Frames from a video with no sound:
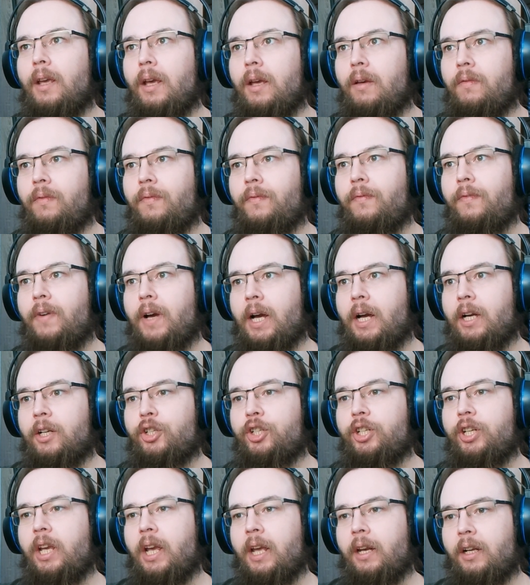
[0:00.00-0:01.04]
Yeah,
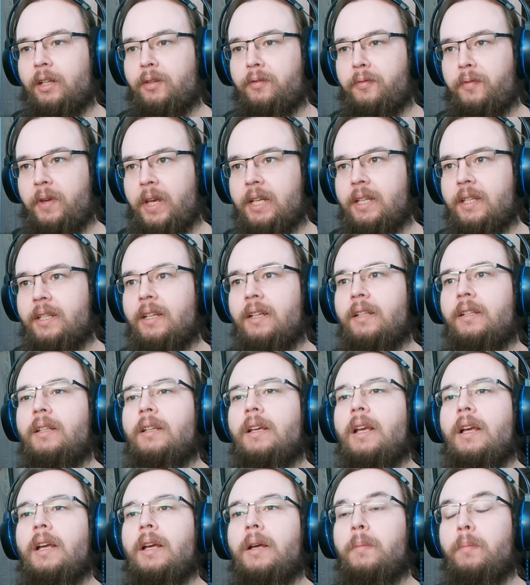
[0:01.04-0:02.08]
Vash cannot fix
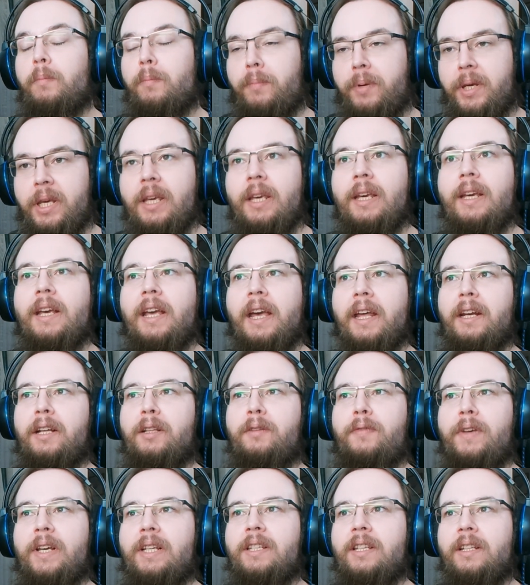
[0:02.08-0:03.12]
it. B
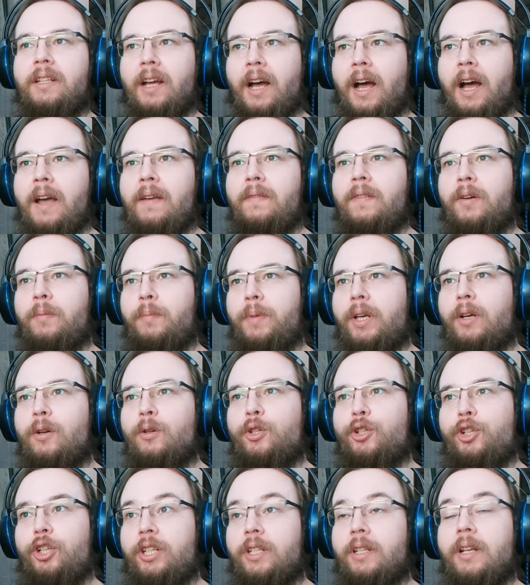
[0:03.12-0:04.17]
cannot fix it either
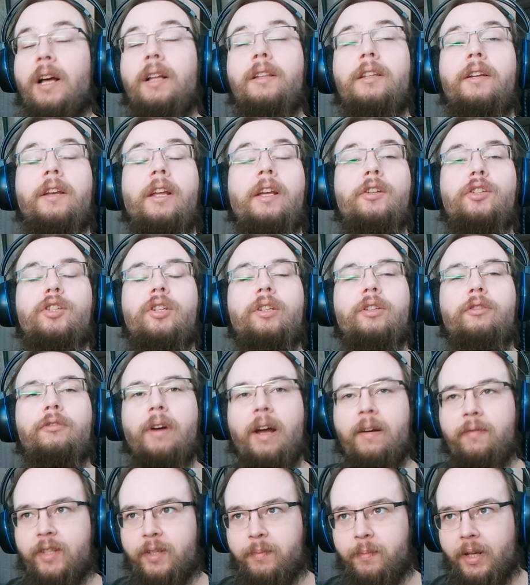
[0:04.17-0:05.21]
because she's not an ancient
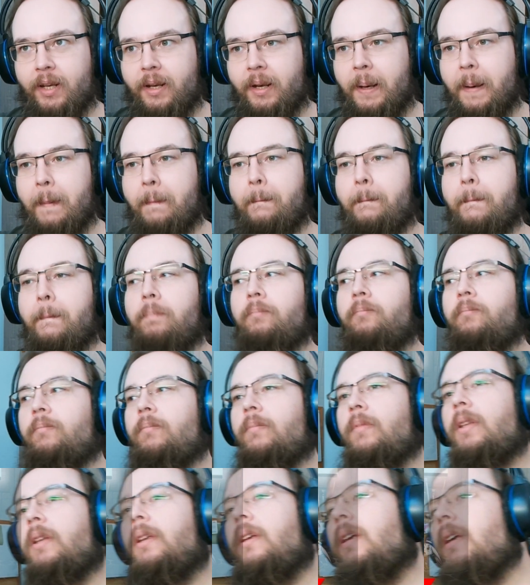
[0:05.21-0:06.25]
craftsman.
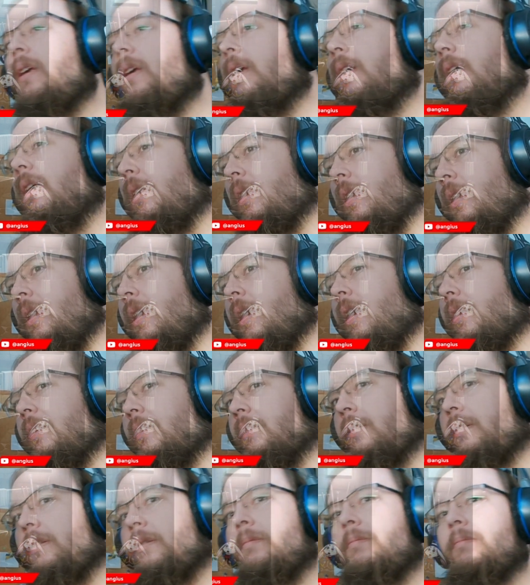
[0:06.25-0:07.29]

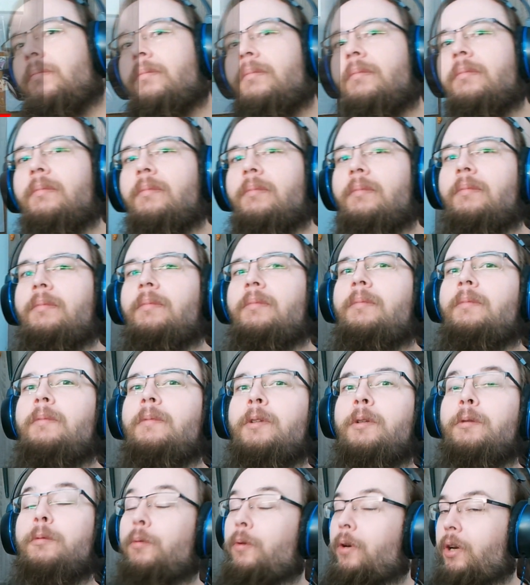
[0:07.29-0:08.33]
Yet.
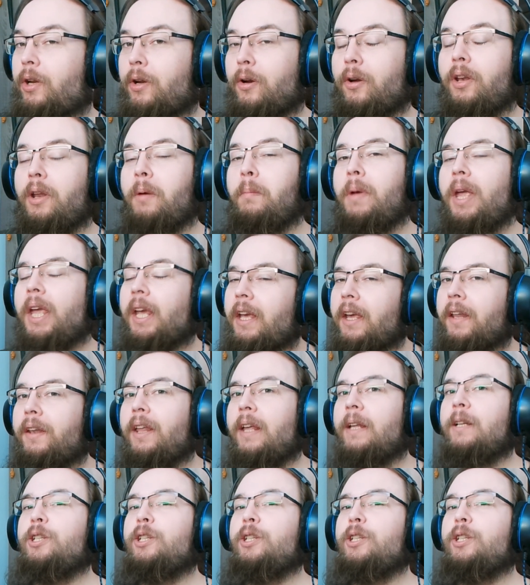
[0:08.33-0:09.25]
We're gonna make